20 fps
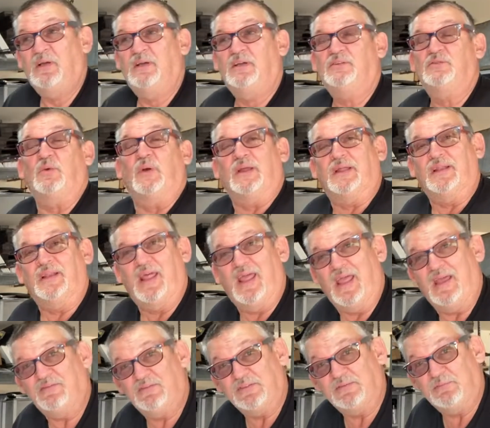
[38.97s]
so I can
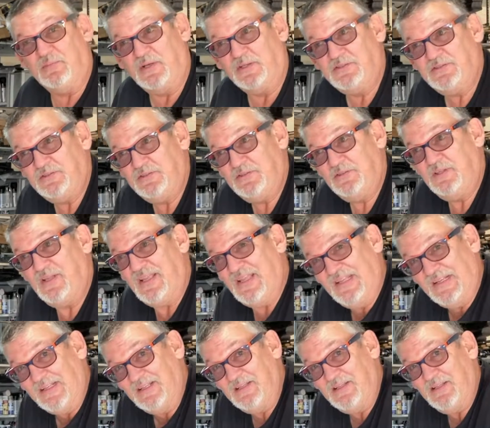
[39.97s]
have as much in
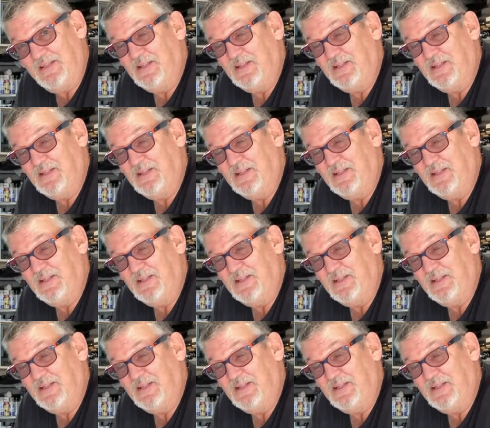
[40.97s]
it